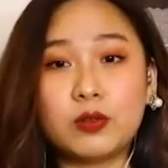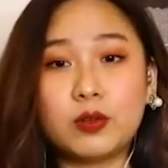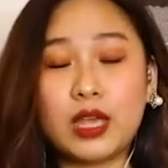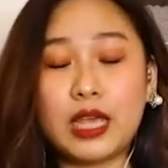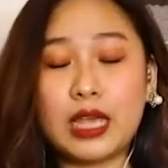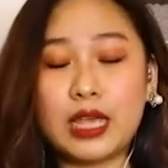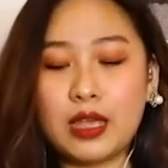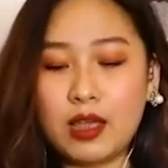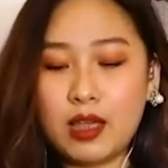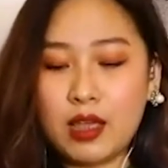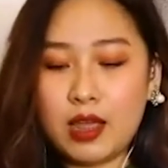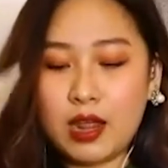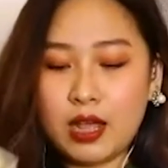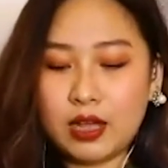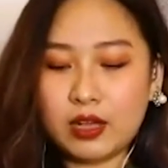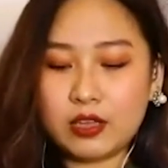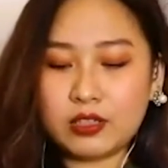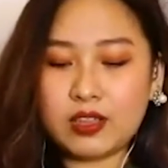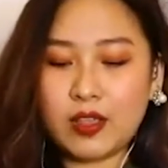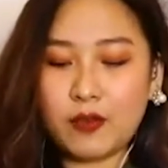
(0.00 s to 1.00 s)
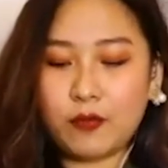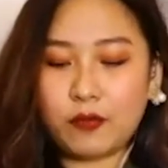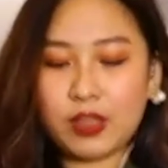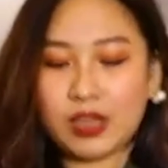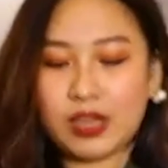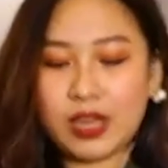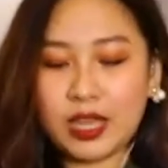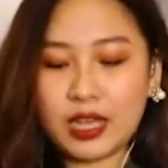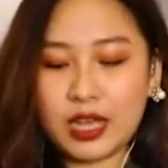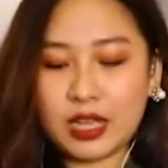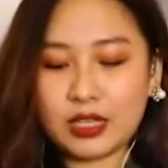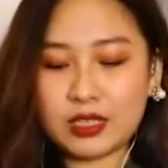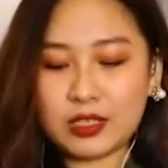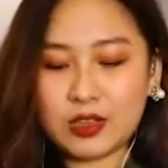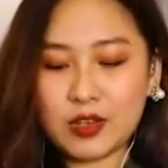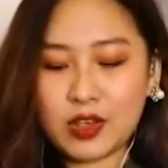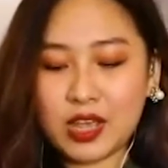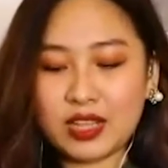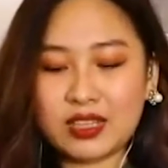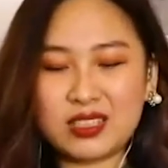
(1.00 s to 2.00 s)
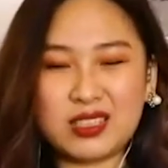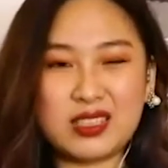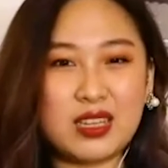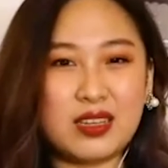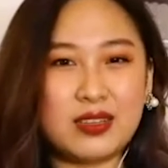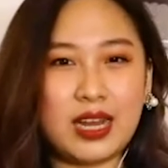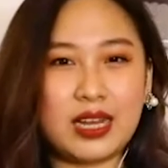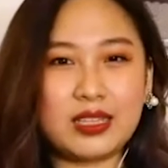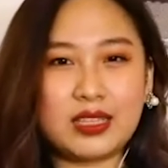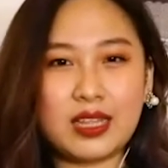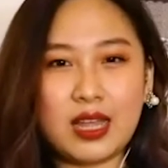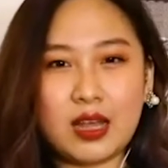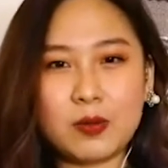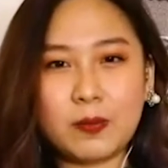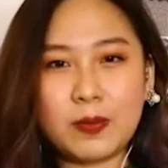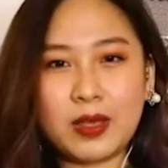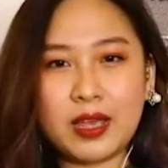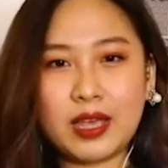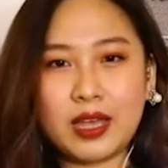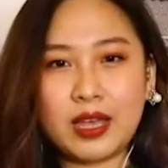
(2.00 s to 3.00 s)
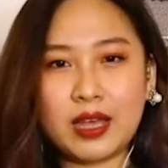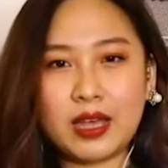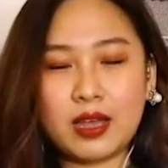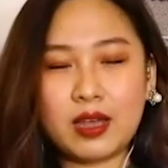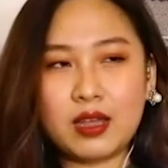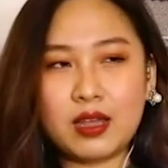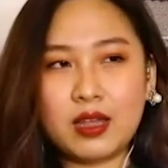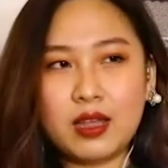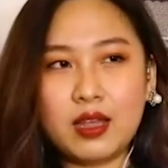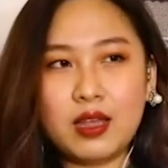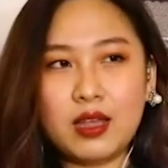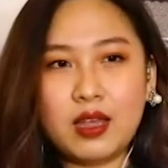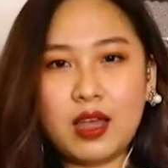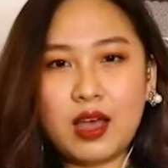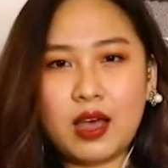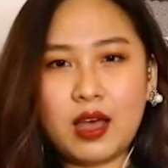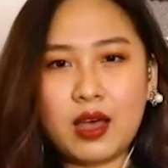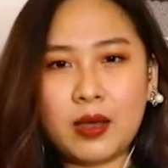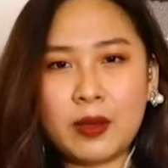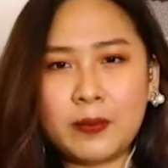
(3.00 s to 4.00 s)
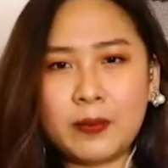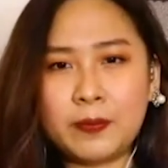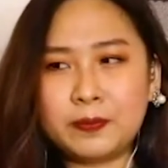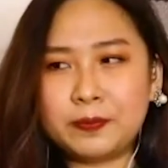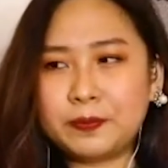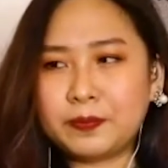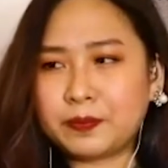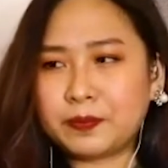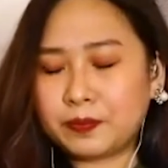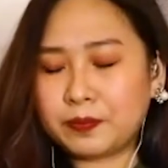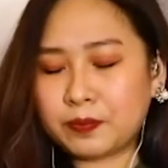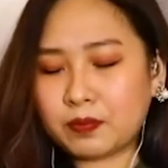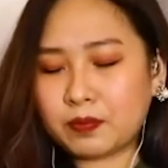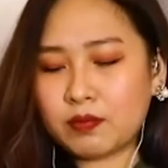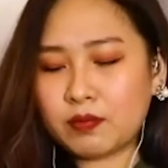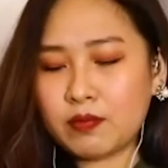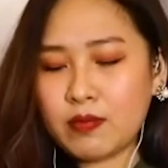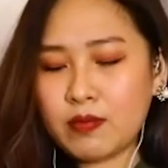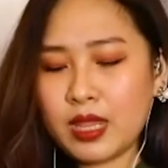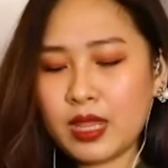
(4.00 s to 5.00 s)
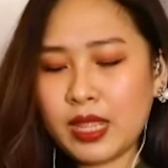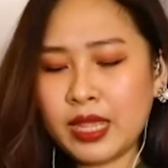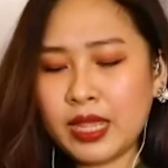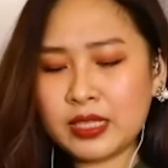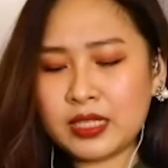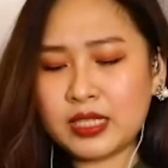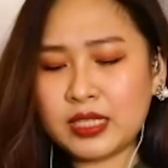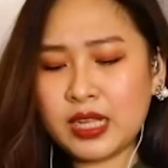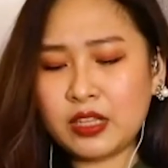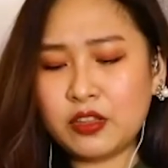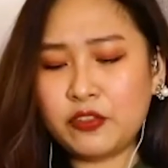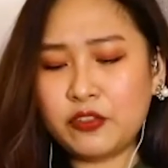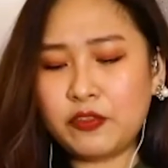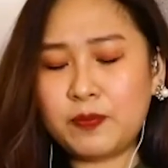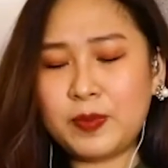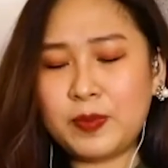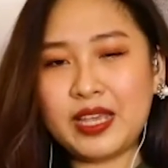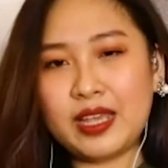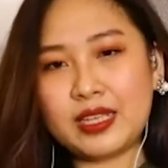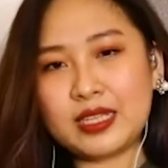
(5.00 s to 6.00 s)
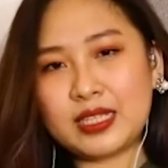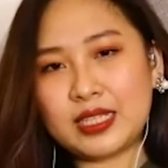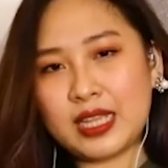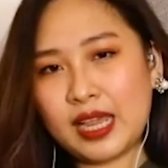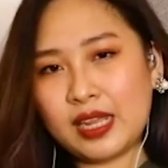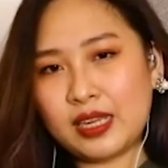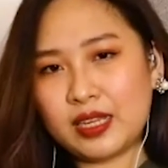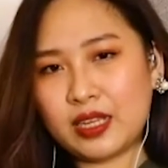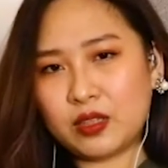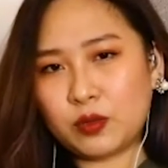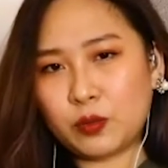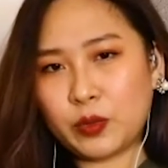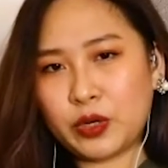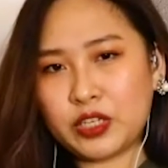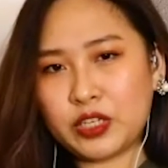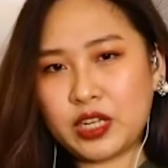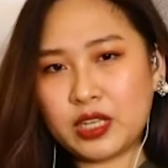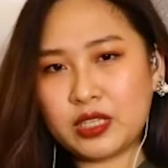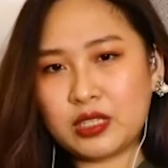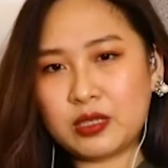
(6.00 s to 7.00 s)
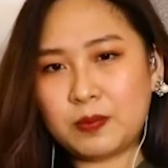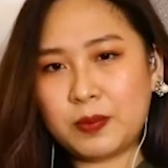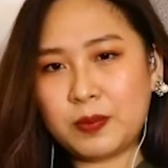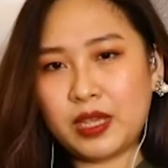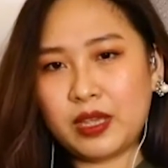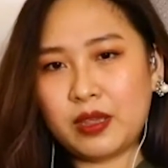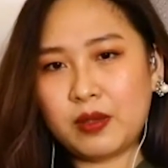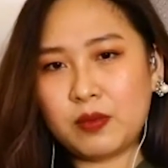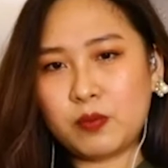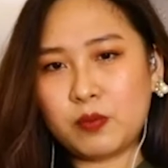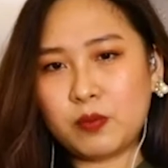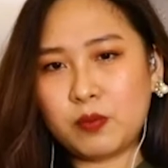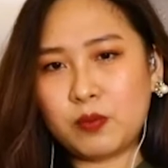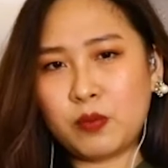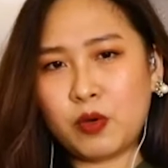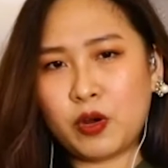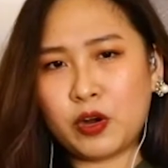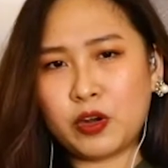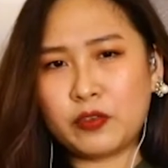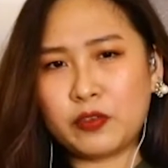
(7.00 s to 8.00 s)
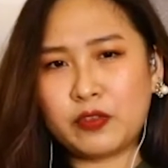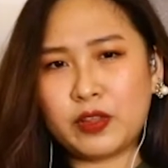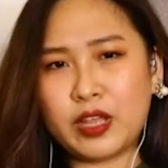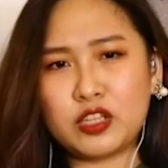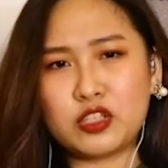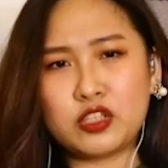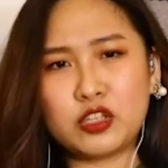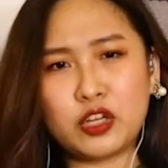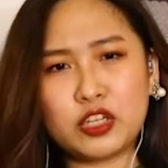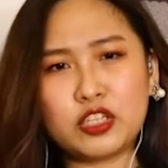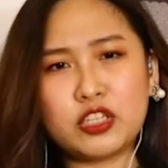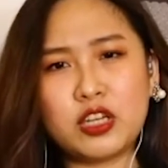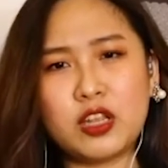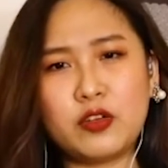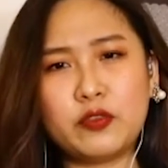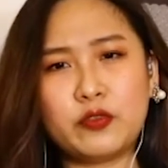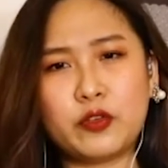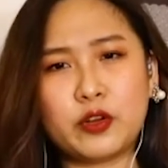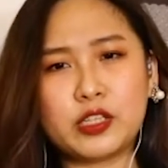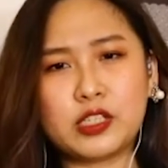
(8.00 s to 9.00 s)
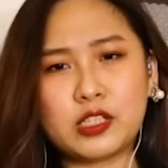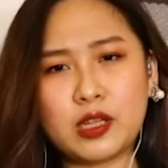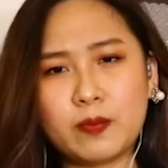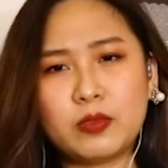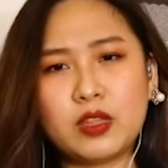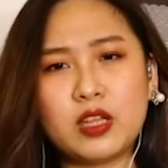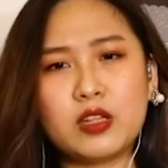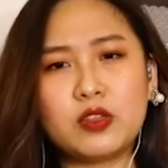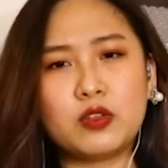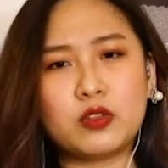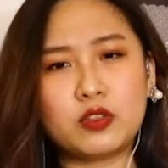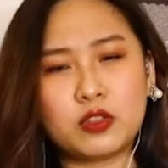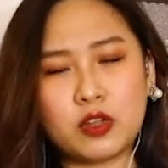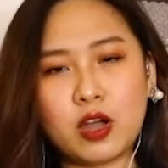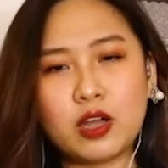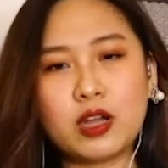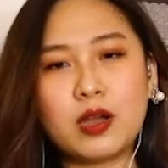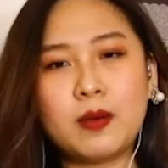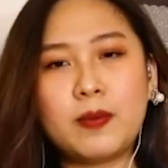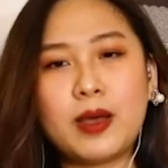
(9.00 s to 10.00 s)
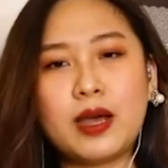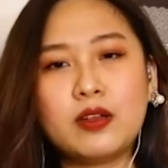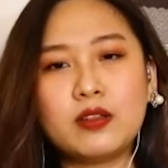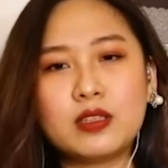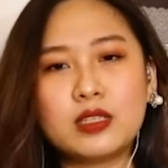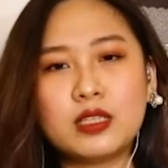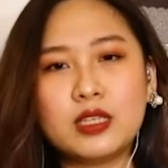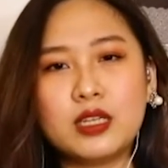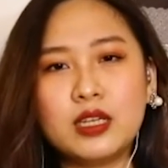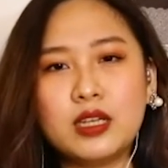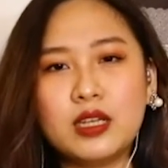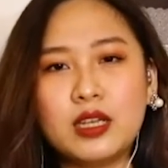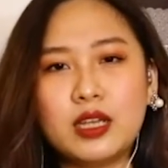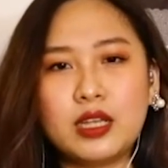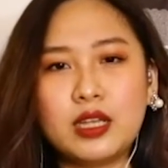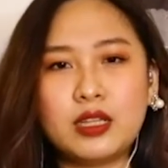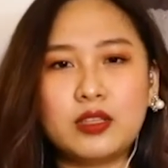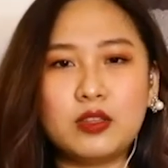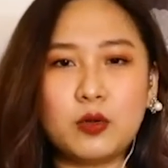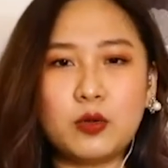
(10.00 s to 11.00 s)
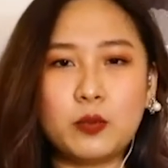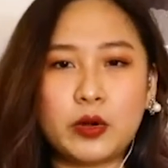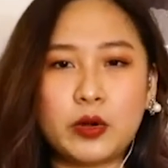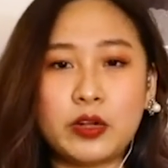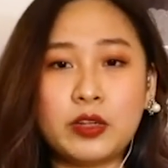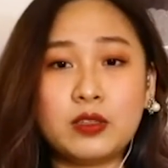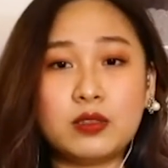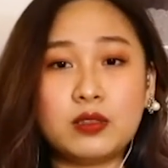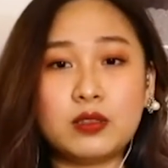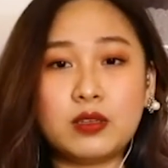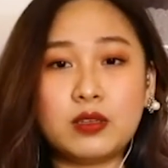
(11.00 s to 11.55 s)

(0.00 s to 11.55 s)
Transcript: Okay, because I feel like as you can see right now, Bea, um instead of being silent, we're just being more of like searching for something to talk about in the world.